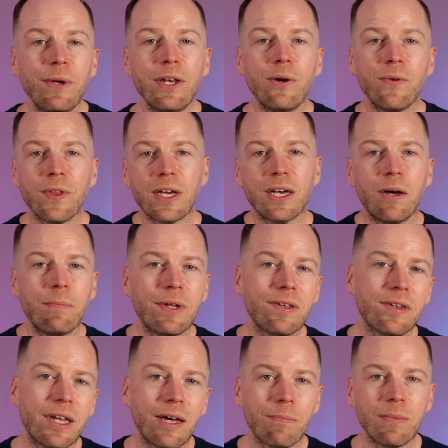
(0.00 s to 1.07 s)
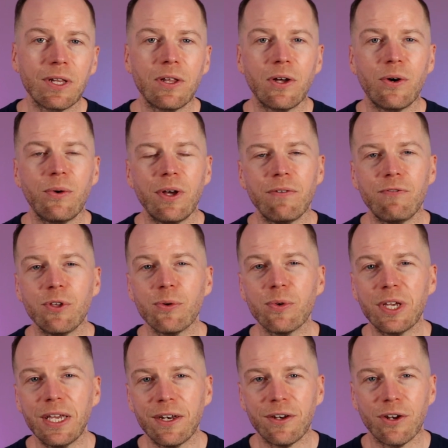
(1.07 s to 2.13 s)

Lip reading: me know in the comments down below if you get